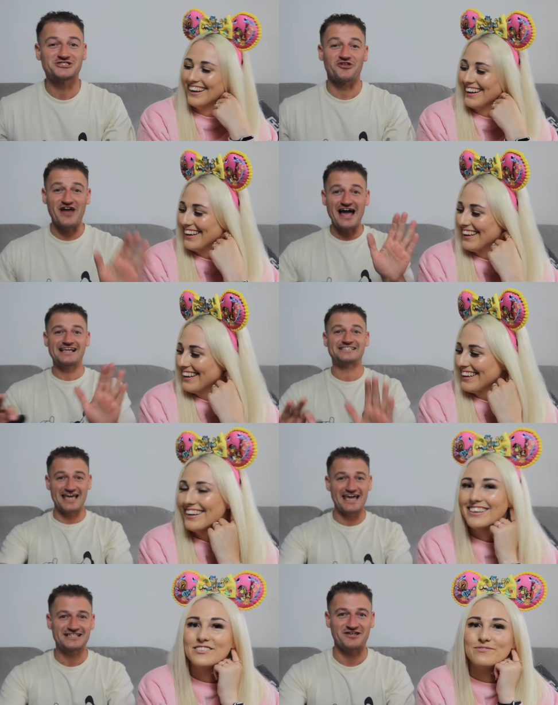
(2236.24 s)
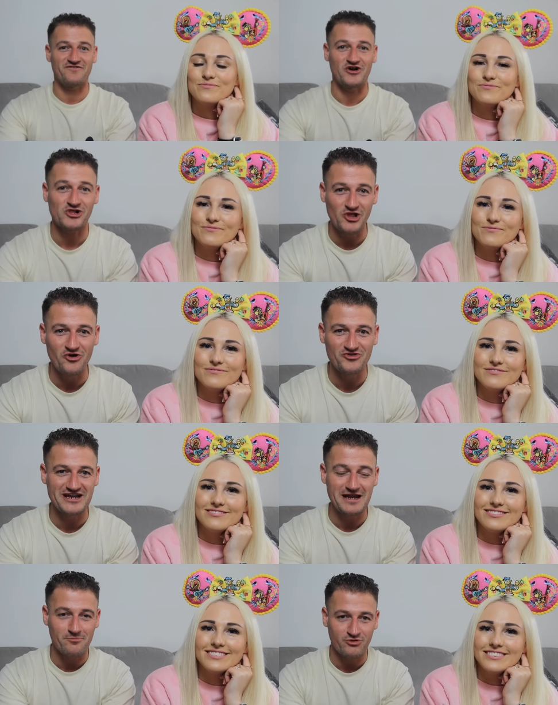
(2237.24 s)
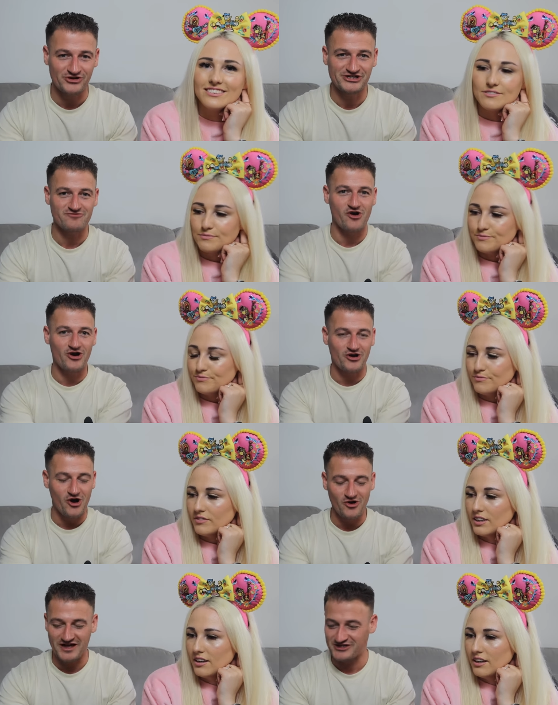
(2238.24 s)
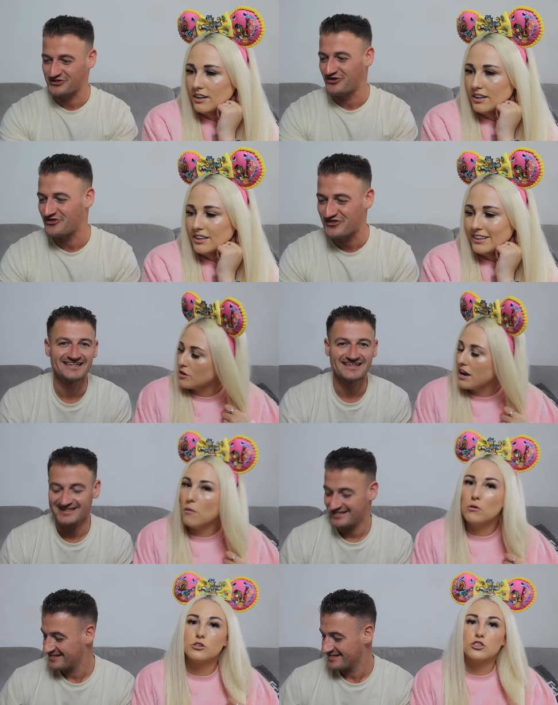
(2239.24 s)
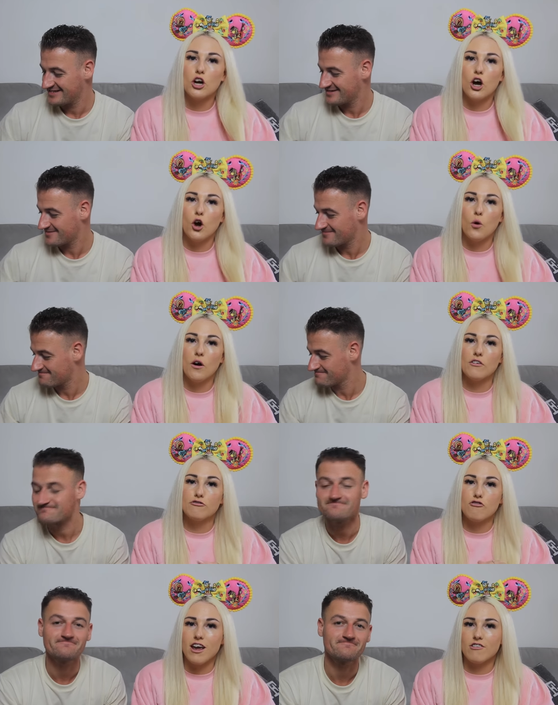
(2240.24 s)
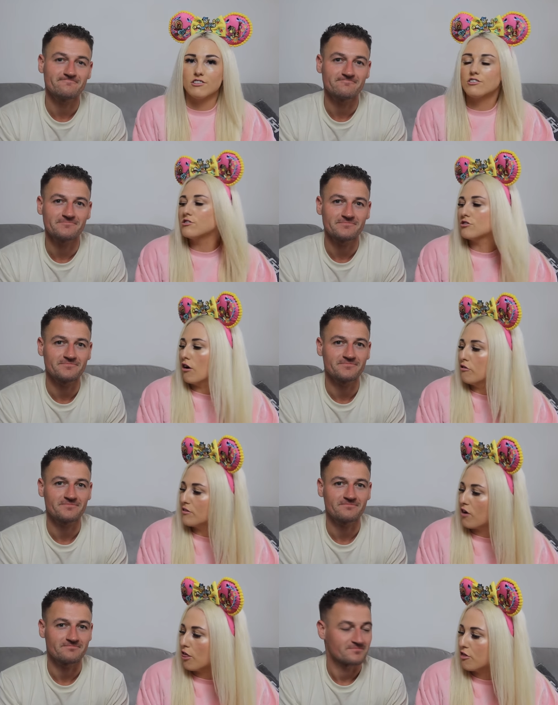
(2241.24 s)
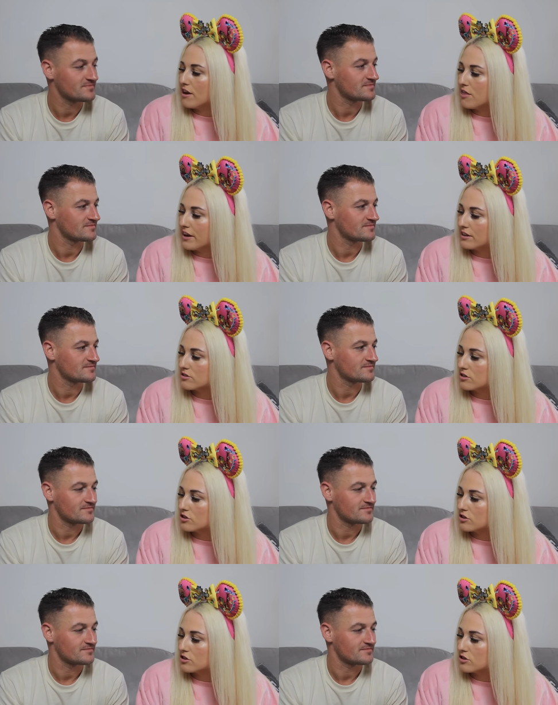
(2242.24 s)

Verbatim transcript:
Speaker 1: so that is it for clothing, Project Rock, all that stuff.
Speaker 2: So now we'll show fragrance stuff. We've got three things to